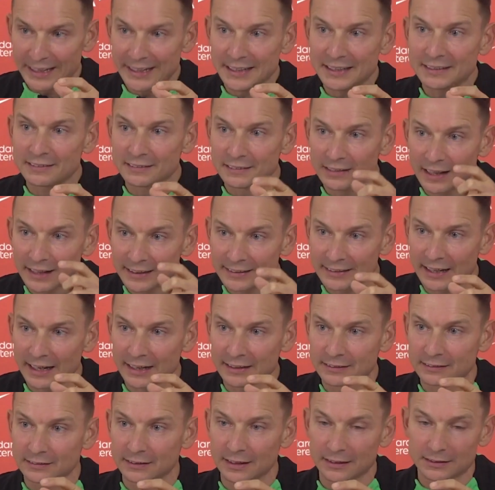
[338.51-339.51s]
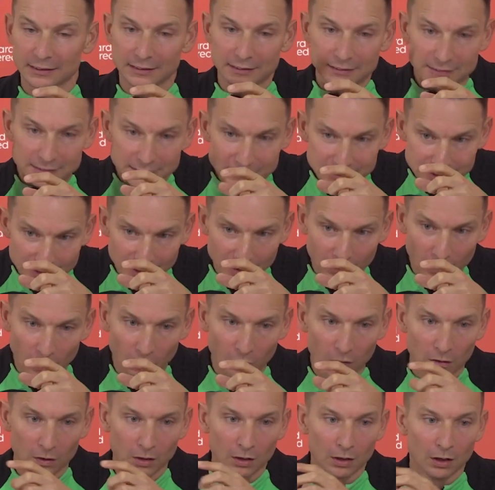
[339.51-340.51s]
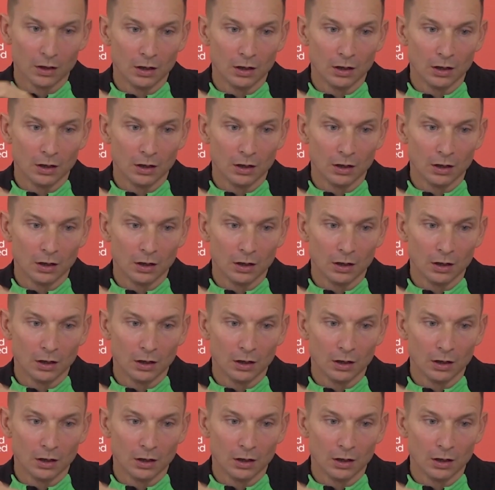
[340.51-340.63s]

eight like that, and still